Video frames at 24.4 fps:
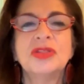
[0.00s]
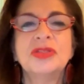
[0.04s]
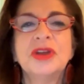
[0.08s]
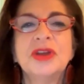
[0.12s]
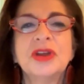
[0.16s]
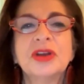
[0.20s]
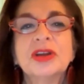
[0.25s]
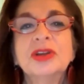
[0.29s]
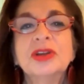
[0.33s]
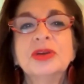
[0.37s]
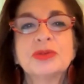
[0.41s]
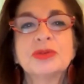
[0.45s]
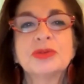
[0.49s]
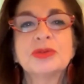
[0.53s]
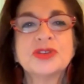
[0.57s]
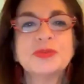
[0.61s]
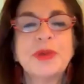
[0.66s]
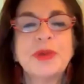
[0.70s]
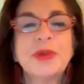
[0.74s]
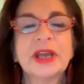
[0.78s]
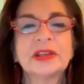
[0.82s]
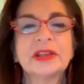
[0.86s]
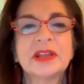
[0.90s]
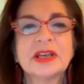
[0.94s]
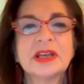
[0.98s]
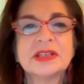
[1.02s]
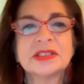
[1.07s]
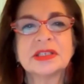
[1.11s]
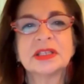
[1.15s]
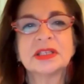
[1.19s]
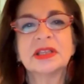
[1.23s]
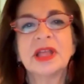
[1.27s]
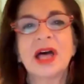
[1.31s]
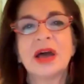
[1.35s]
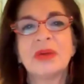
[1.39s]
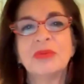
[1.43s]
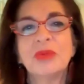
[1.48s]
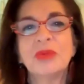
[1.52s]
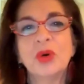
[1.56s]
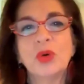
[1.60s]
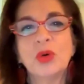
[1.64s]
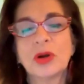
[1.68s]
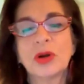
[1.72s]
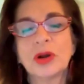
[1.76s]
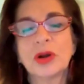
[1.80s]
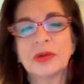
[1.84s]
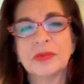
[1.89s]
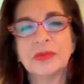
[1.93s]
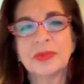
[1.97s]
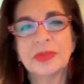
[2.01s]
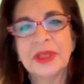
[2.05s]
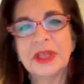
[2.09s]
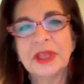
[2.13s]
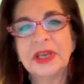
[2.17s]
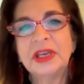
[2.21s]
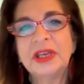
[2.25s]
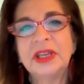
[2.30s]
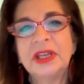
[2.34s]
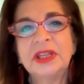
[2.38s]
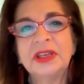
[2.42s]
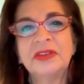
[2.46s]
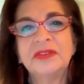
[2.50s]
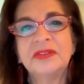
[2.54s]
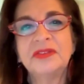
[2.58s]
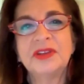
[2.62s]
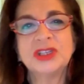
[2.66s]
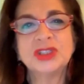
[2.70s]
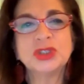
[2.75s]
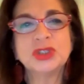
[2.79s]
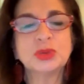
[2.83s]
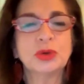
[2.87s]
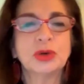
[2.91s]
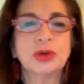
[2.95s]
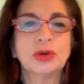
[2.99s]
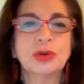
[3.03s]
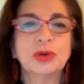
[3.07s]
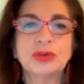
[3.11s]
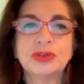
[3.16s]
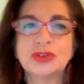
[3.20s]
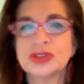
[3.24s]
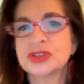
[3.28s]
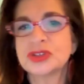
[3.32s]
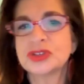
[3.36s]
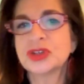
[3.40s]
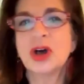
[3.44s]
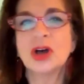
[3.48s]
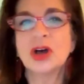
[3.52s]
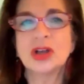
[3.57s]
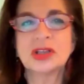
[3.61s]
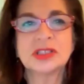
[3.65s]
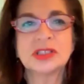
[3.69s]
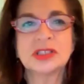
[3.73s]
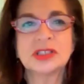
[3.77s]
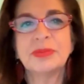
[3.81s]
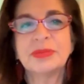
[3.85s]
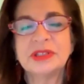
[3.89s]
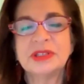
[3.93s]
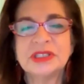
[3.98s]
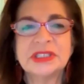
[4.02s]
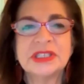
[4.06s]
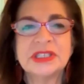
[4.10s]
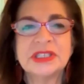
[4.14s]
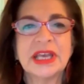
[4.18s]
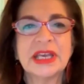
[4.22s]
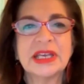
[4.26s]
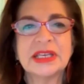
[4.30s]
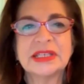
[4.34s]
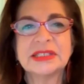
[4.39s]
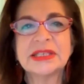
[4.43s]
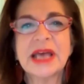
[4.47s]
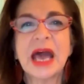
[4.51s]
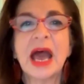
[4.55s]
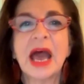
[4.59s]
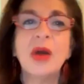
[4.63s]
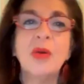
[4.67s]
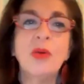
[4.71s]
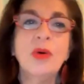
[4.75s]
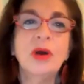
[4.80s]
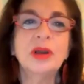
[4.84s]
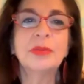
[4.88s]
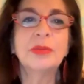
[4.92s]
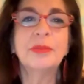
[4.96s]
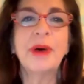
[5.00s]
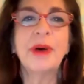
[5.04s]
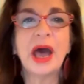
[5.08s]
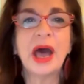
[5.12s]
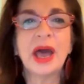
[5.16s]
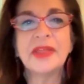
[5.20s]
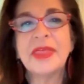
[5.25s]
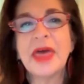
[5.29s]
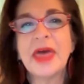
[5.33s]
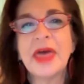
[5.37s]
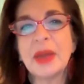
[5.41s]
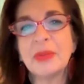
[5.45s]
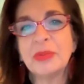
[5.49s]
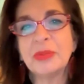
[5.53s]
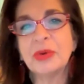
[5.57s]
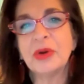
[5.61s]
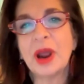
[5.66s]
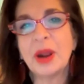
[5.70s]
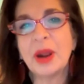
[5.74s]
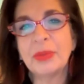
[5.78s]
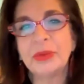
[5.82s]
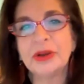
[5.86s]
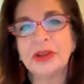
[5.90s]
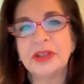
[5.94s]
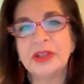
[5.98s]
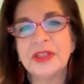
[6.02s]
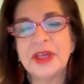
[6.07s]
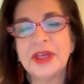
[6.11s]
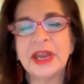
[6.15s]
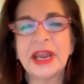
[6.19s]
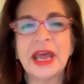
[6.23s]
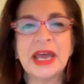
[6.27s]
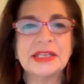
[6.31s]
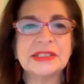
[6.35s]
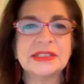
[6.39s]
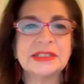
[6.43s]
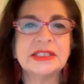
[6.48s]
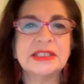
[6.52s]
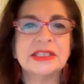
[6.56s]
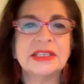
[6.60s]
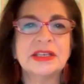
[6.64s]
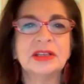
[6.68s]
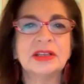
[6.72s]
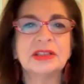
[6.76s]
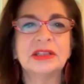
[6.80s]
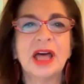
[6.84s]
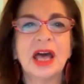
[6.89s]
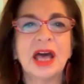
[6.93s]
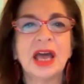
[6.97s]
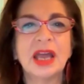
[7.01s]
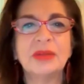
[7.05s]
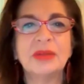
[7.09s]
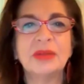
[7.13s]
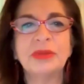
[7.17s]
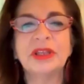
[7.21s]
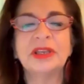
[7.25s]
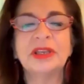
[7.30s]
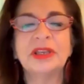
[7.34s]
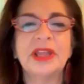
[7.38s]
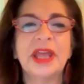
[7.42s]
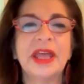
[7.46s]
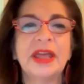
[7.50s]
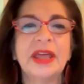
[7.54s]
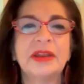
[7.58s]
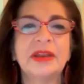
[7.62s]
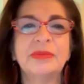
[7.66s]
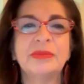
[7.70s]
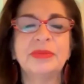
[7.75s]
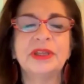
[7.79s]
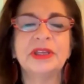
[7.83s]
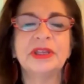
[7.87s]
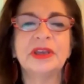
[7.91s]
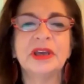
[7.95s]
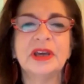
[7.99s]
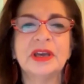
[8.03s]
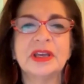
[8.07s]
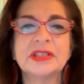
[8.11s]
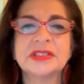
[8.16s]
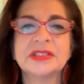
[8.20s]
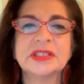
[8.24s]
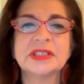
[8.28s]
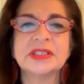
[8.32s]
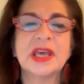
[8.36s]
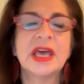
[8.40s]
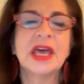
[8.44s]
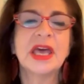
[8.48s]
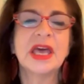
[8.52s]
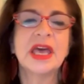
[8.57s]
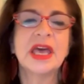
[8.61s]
they're going to respect us a lot more than an individual who just calls up and says, I want to buy that property that I see online. And, and because